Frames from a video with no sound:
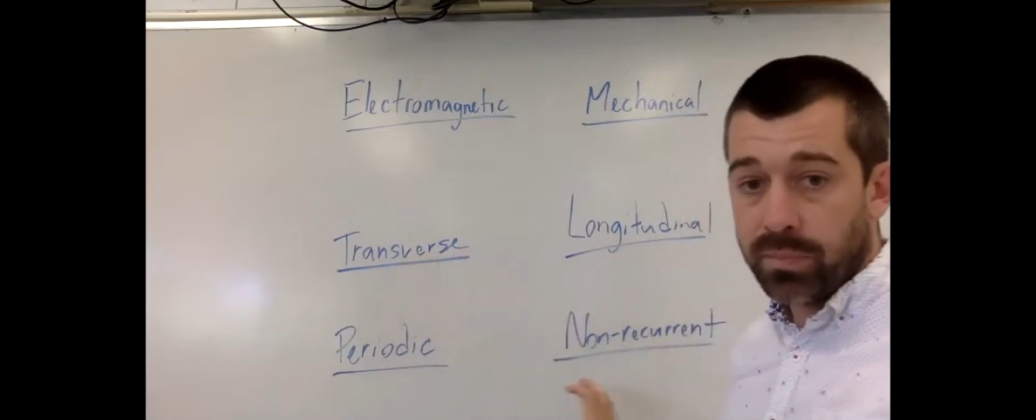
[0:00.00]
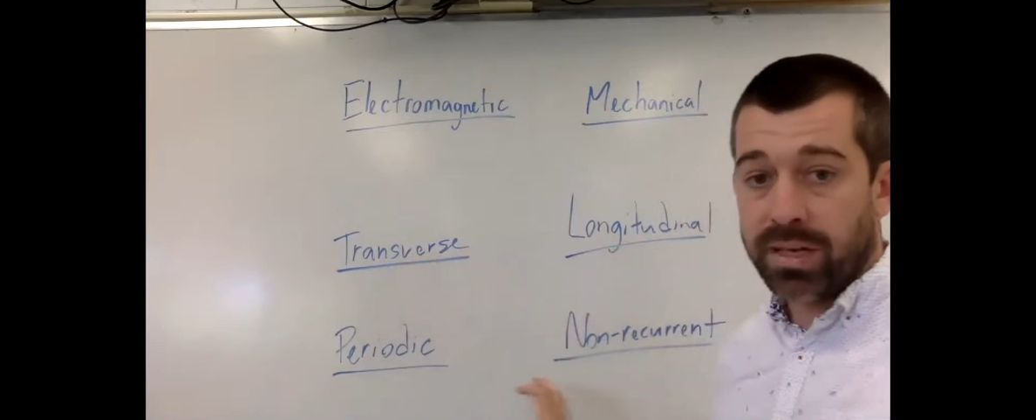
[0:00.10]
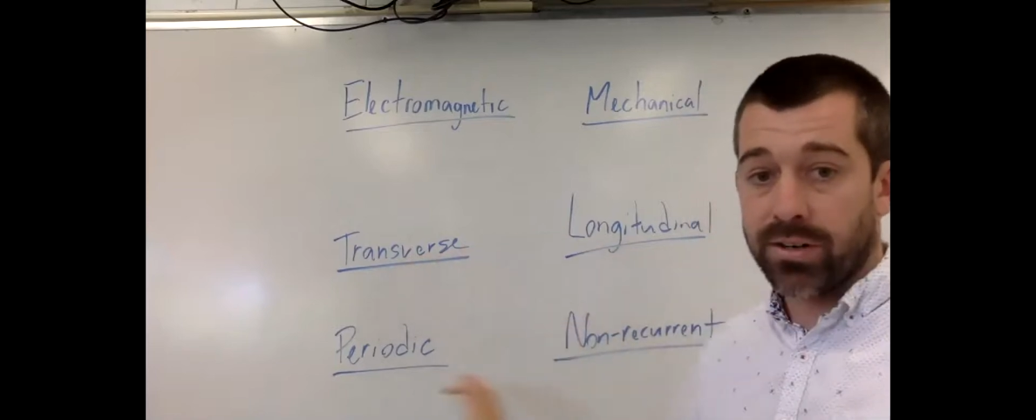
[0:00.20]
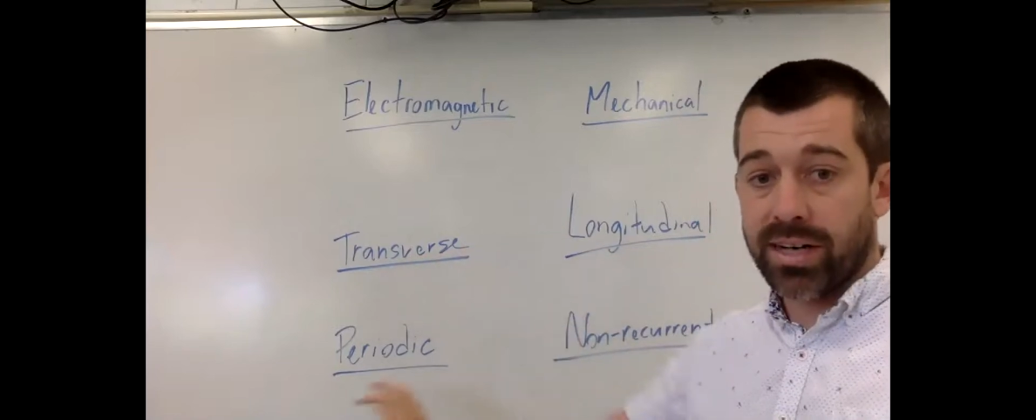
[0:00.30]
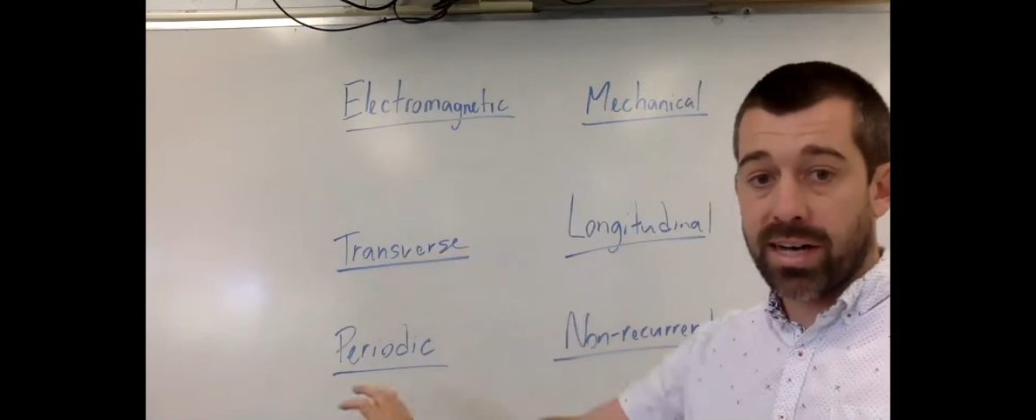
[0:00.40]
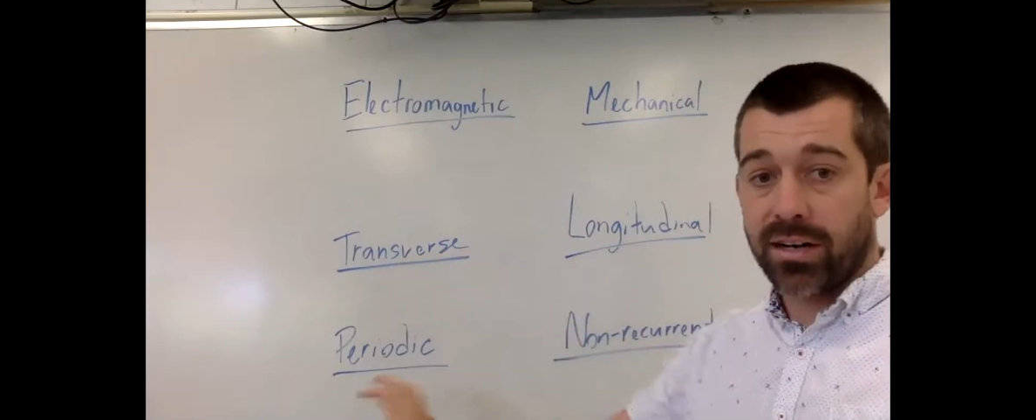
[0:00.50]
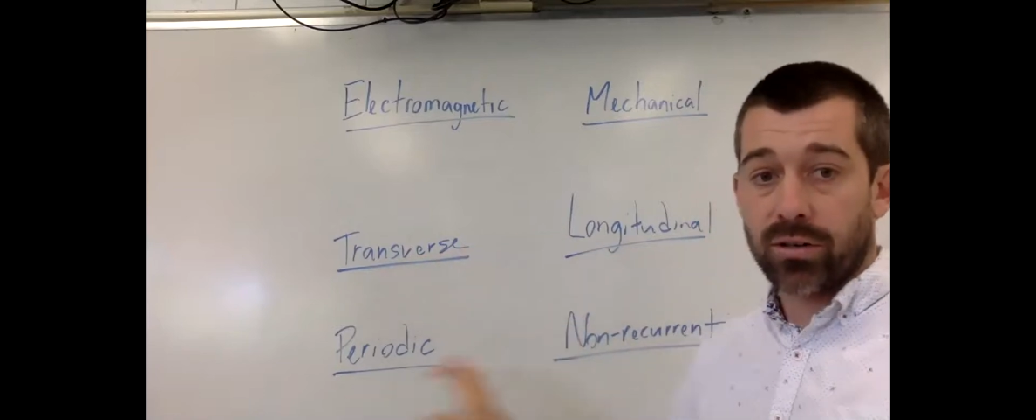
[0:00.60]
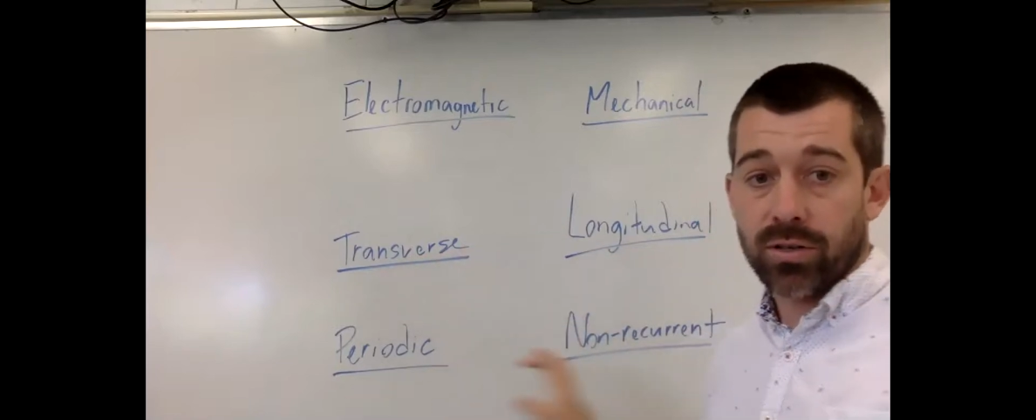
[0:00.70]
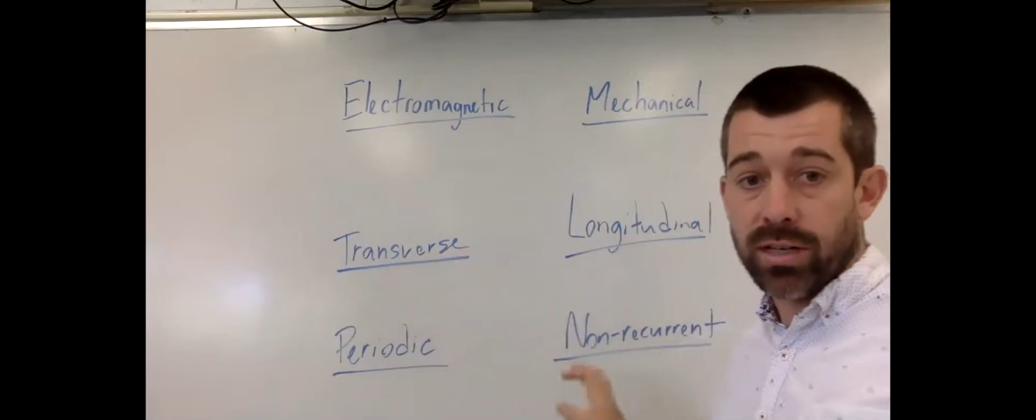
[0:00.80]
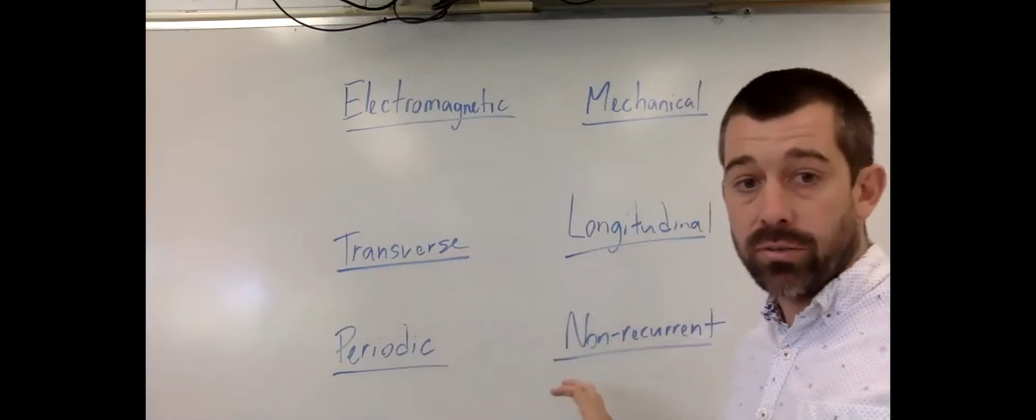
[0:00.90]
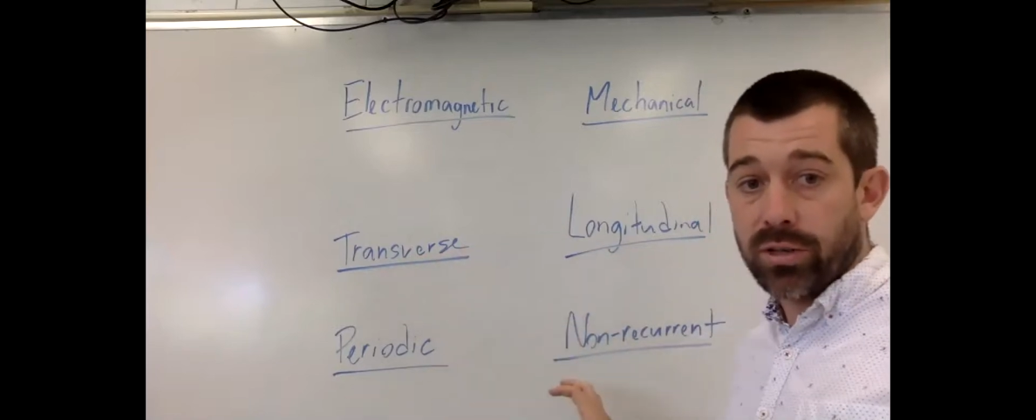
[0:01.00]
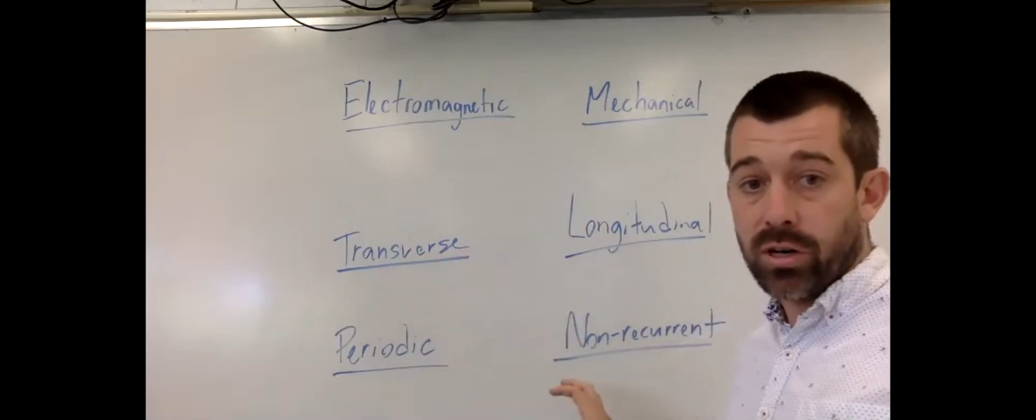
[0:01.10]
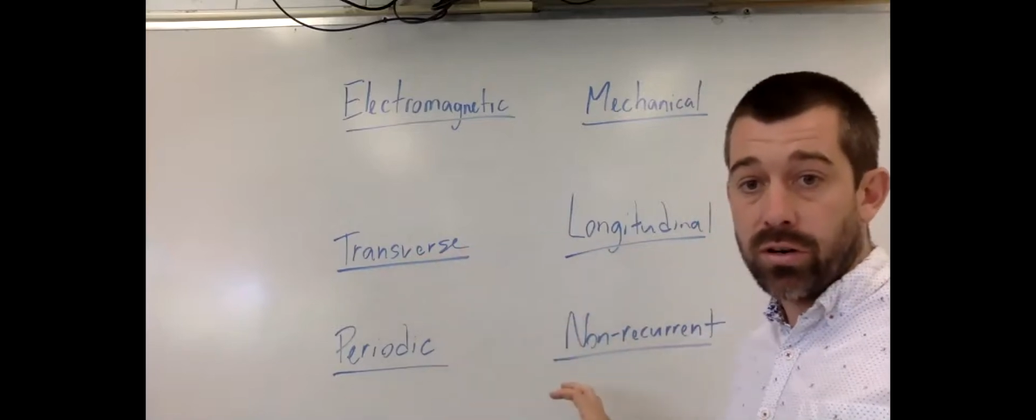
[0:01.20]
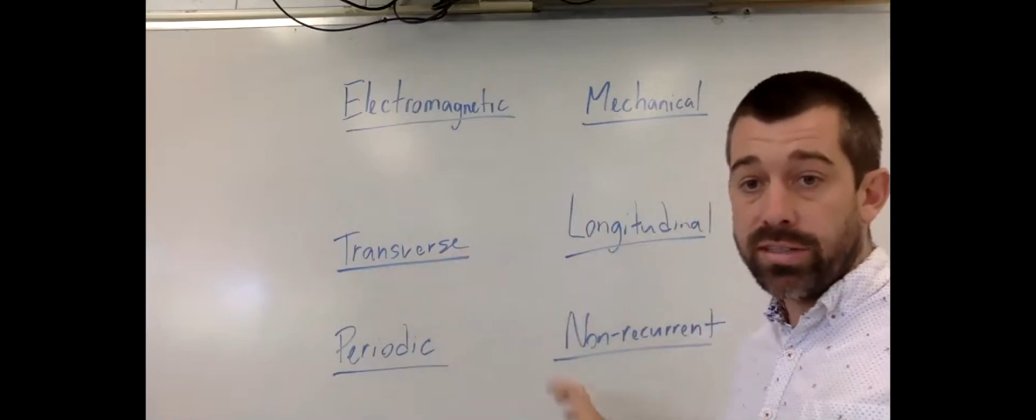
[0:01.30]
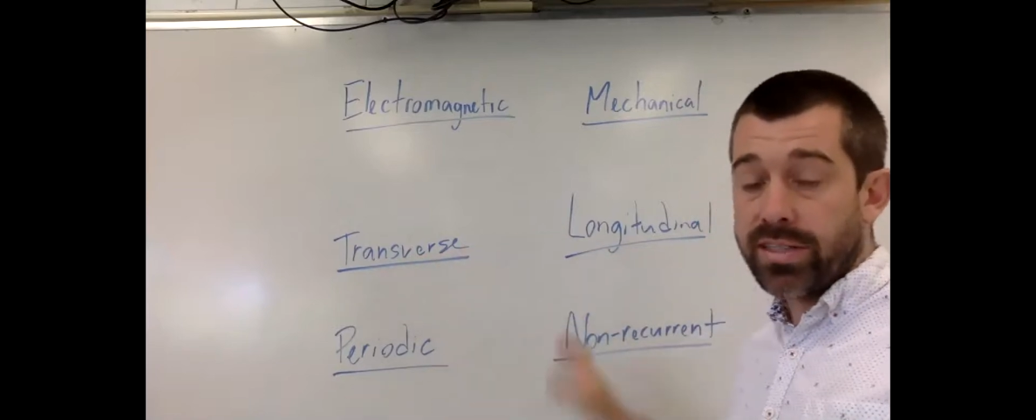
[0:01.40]
periodic or
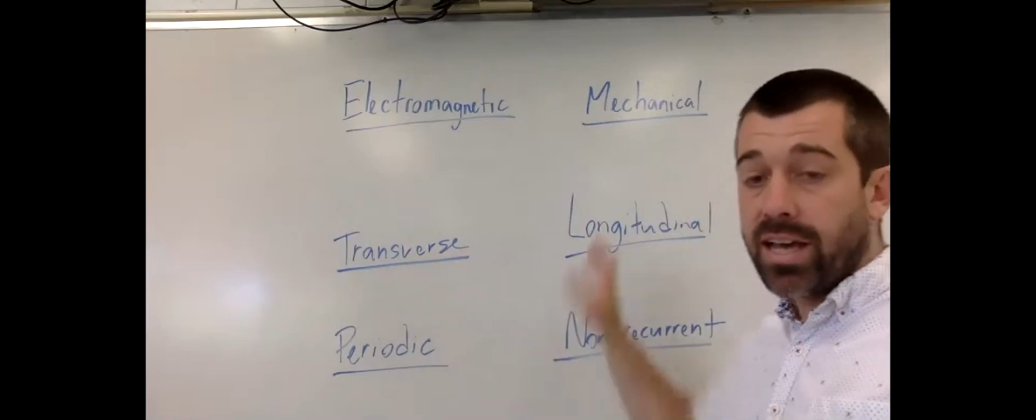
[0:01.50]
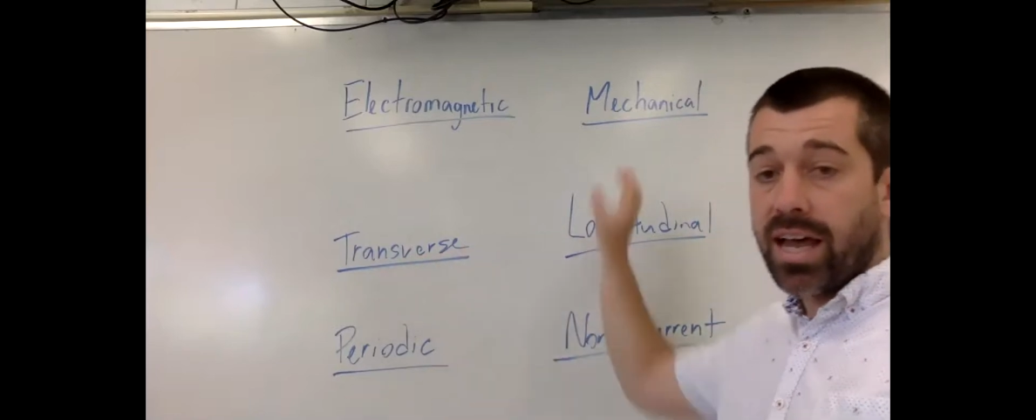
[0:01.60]
non-recurrent,